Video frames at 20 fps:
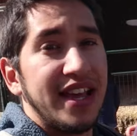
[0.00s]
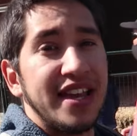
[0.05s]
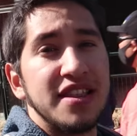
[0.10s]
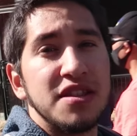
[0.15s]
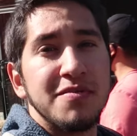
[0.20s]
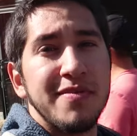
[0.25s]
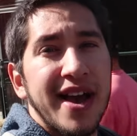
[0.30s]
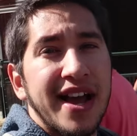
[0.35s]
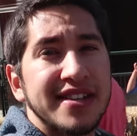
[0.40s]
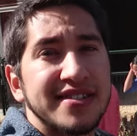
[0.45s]

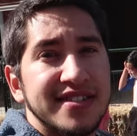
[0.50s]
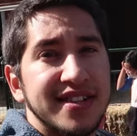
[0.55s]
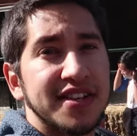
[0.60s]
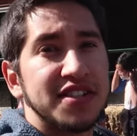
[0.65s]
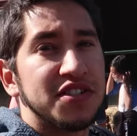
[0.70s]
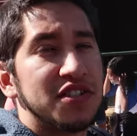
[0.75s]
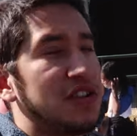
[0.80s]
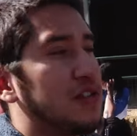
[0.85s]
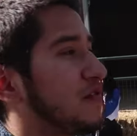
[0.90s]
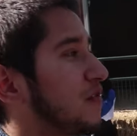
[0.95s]
In the back
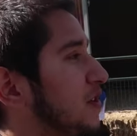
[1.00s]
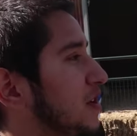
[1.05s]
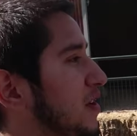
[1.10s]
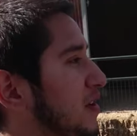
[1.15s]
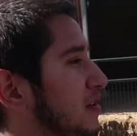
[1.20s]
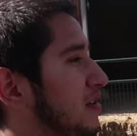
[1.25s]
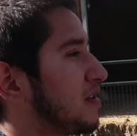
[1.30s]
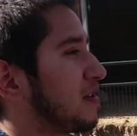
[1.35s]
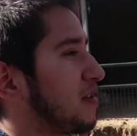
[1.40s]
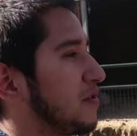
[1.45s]
section over
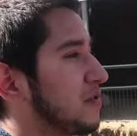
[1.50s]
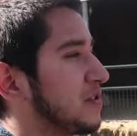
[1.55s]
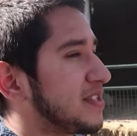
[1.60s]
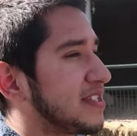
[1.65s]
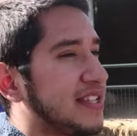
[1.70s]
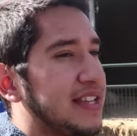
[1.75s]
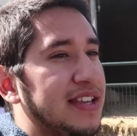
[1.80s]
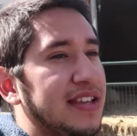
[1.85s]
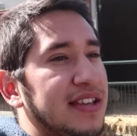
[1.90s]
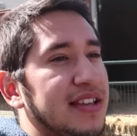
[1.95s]
here, you will
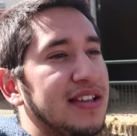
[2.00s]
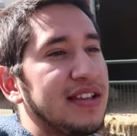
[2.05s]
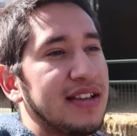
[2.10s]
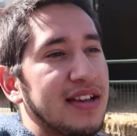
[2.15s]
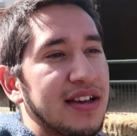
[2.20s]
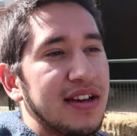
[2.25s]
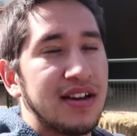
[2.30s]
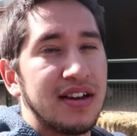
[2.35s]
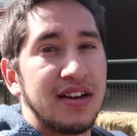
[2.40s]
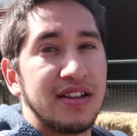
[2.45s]

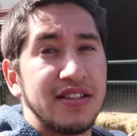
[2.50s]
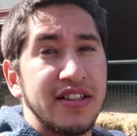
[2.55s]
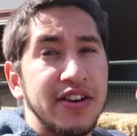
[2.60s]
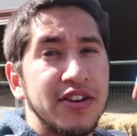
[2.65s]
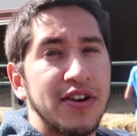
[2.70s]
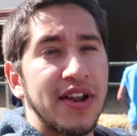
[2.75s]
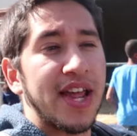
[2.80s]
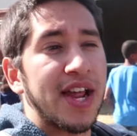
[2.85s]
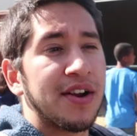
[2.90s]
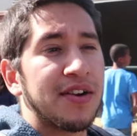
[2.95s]
see
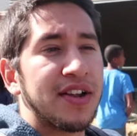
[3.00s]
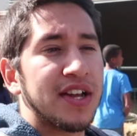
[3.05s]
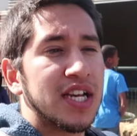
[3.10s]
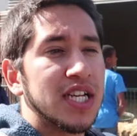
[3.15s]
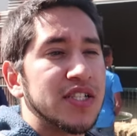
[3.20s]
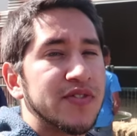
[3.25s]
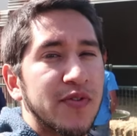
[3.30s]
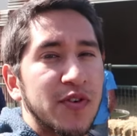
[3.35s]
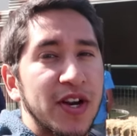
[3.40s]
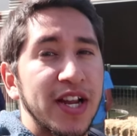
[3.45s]
little
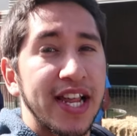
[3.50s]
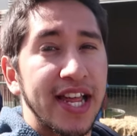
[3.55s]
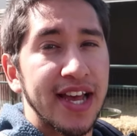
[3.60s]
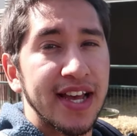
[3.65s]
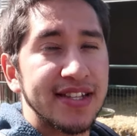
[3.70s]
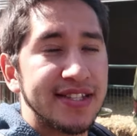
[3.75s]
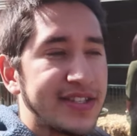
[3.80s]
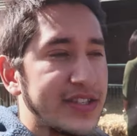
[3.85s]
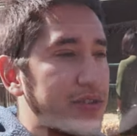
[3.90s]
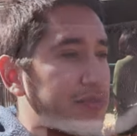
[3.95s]
areas for
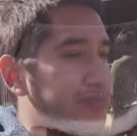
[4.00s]
kids